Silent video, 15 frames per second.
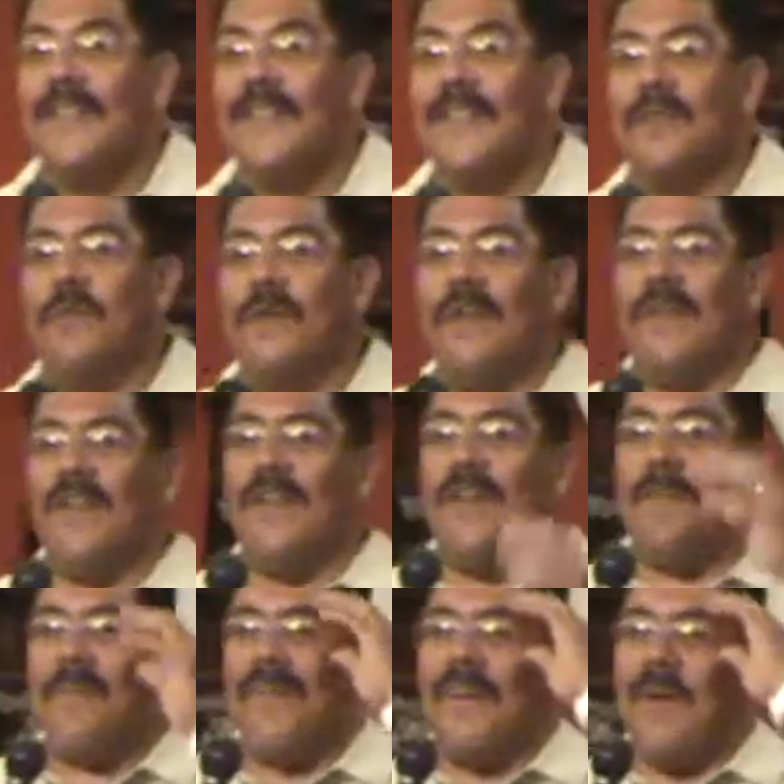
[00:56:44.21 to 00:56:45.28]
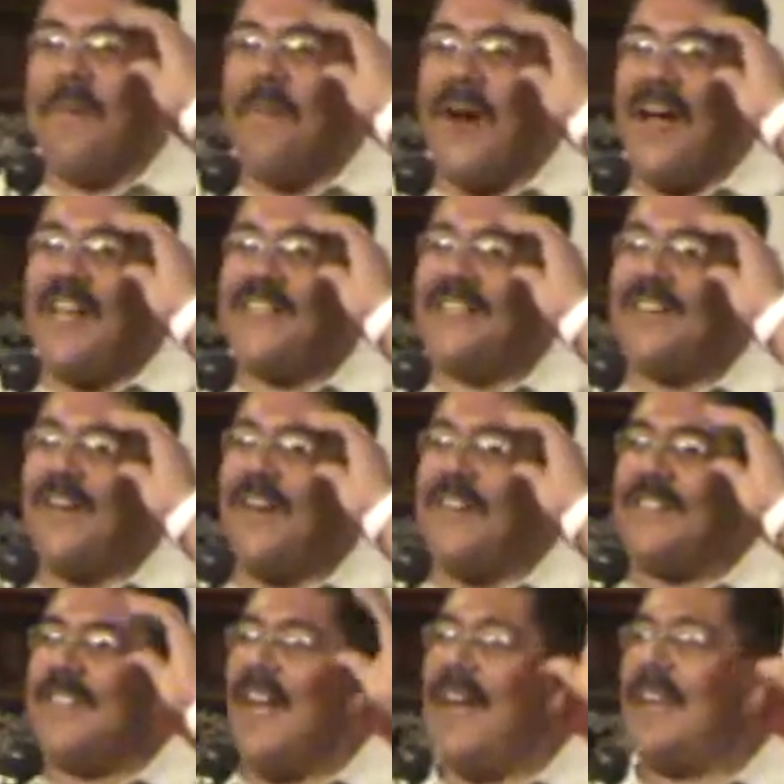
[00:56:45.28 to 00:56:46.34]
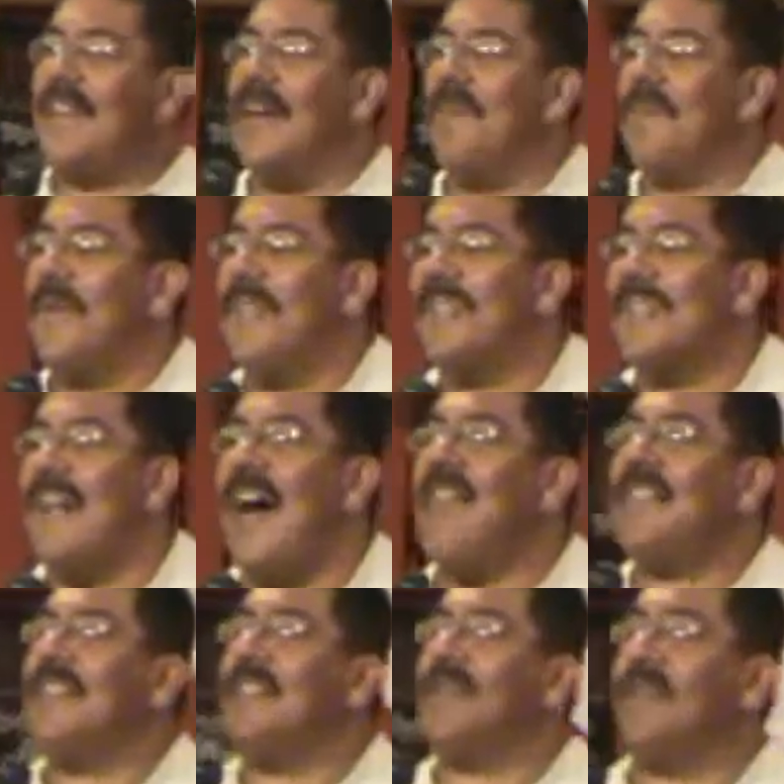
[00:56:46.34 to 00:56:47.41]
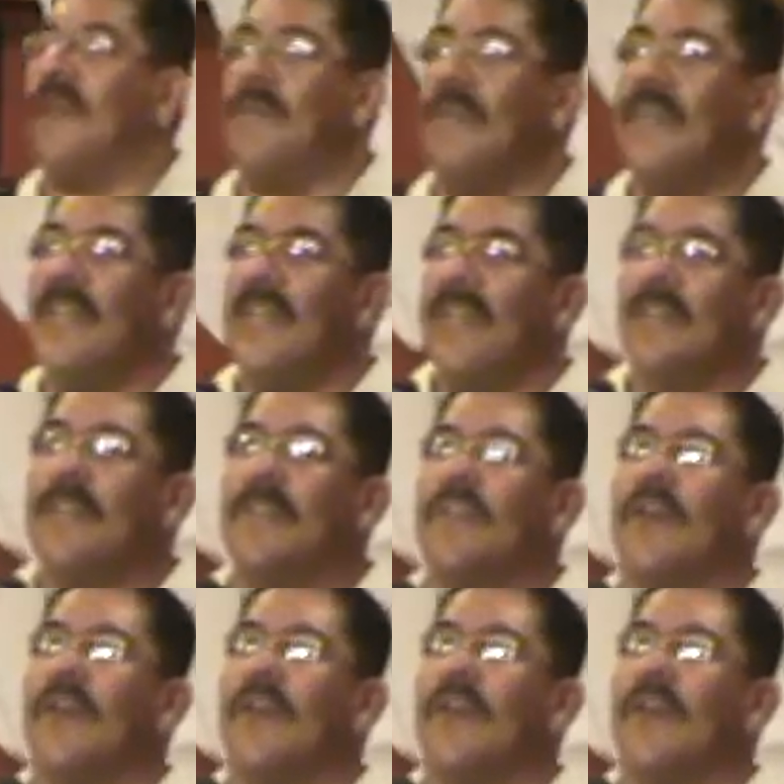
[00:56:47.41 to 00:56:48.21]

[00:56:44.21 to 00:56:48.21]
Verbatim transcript: Because we, you know what I mean? Our minds are all jacked up. And it's not just from the